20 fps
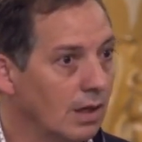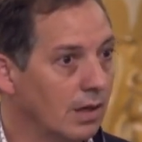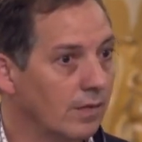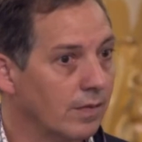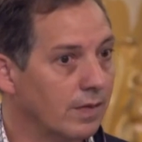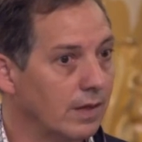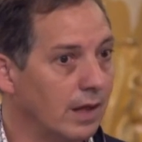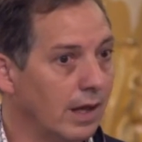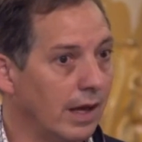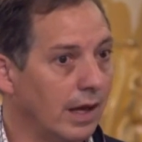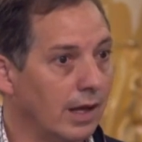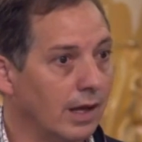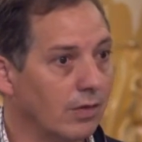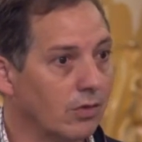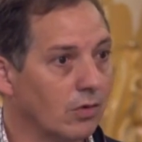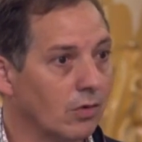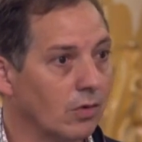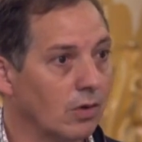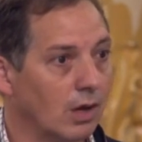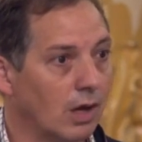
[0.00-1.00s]
The
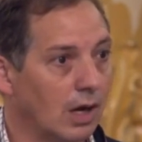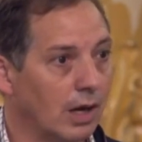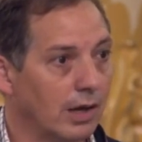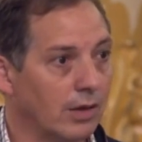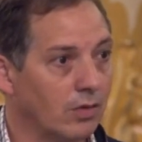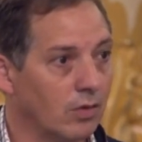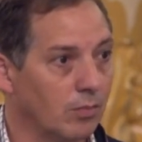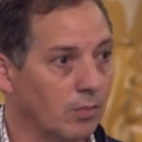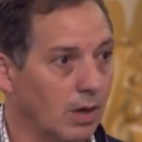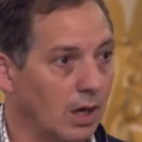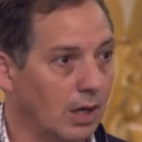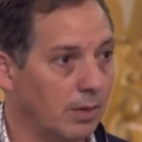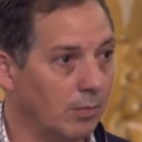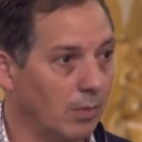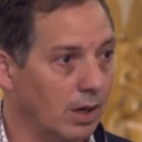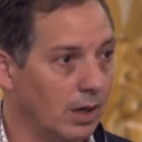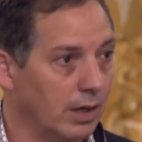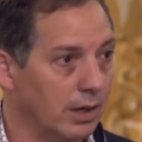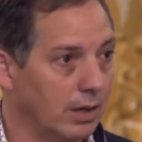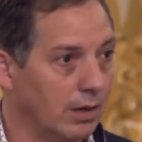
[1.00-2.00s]
answer lies, in my
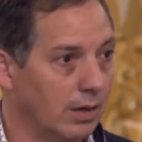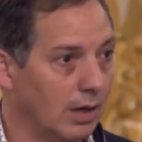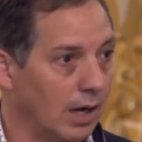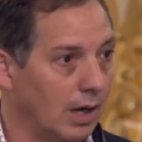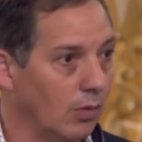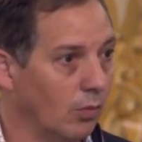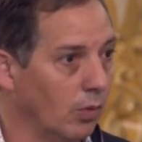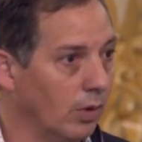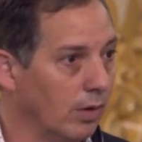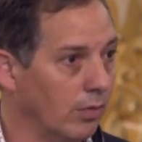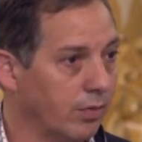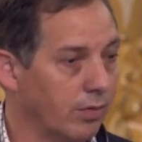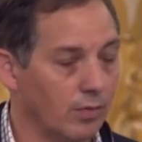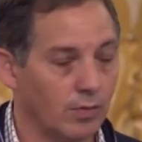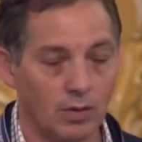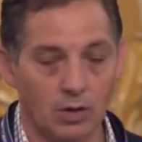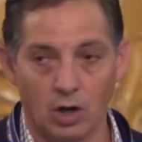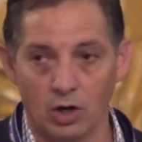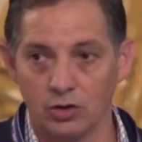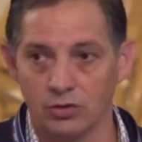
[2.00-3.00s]
mind, not with
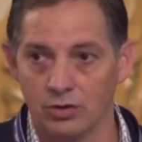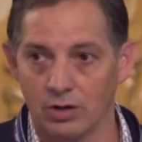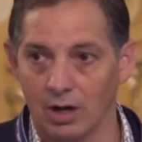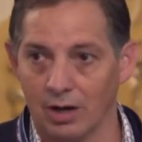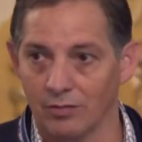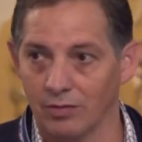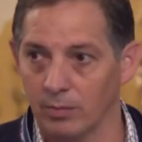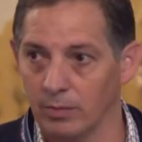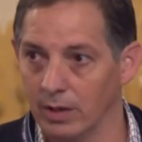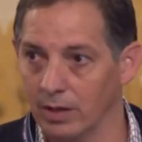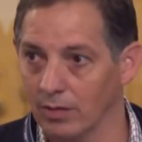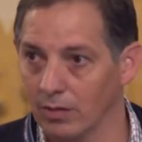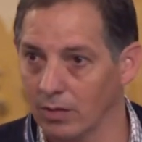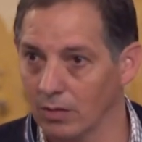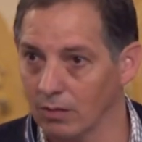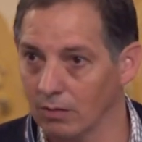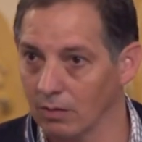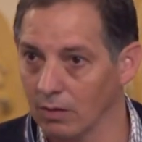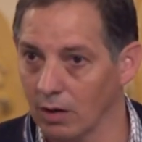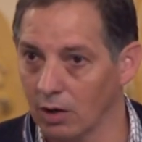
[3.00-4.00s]
large governments
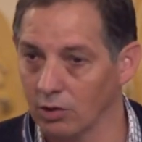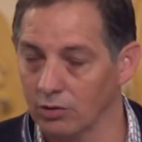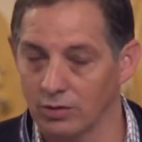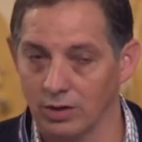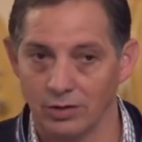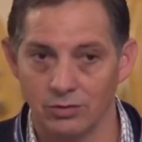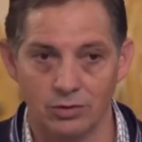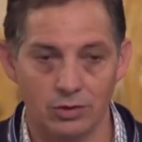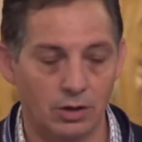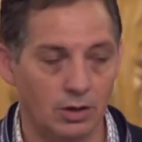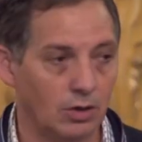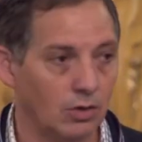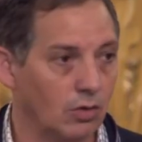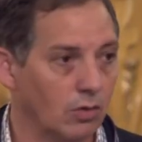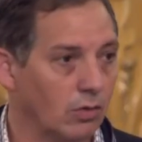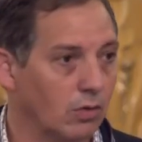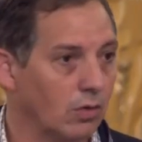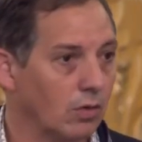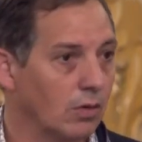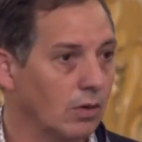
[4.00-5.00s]
and large
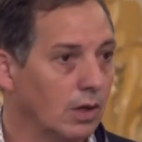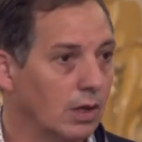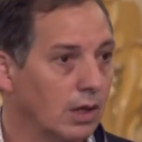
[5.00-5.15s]
NGOs.